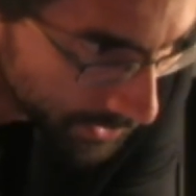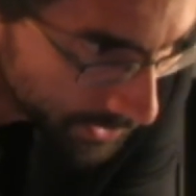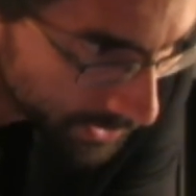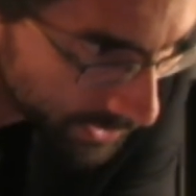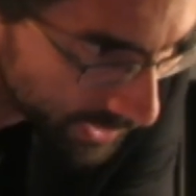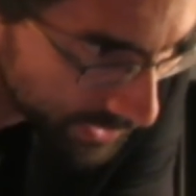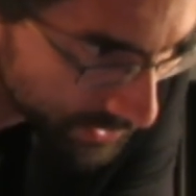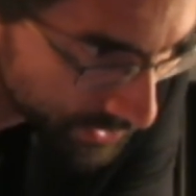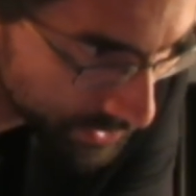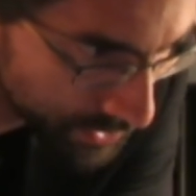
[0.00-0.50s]

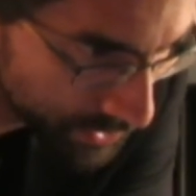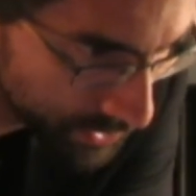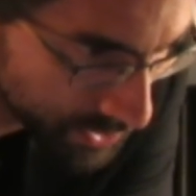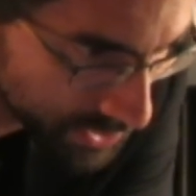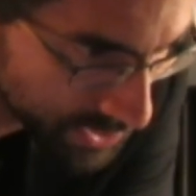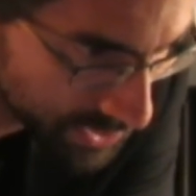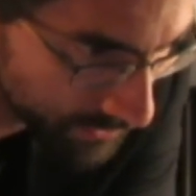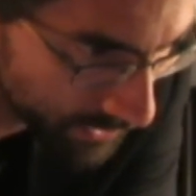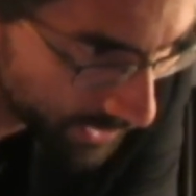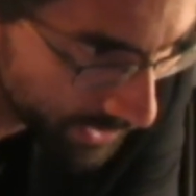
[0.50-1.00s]

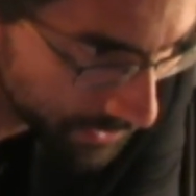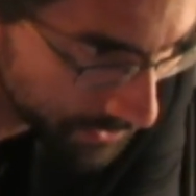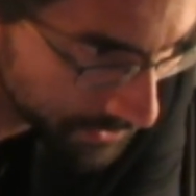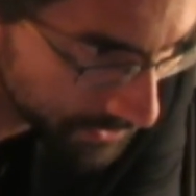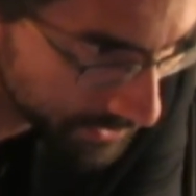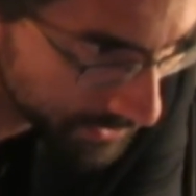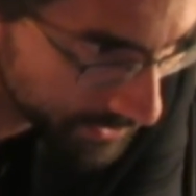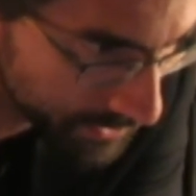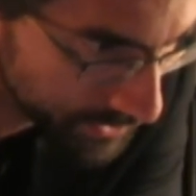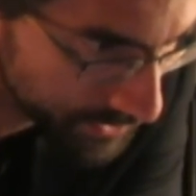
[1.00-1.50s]
Constitution of
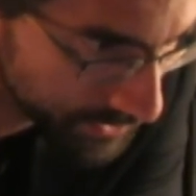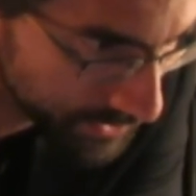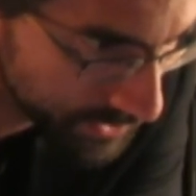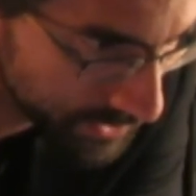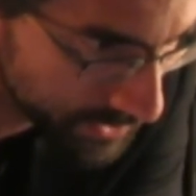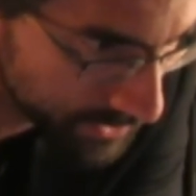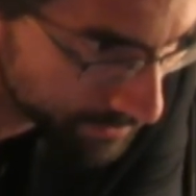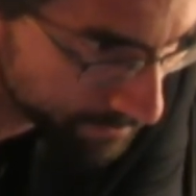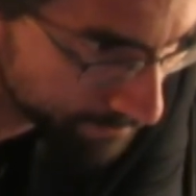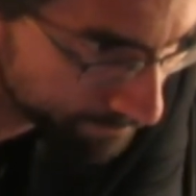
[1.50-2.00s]
Ireland. This
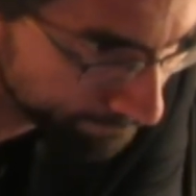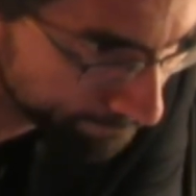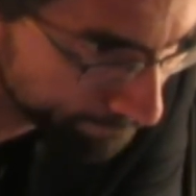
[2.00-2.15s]
is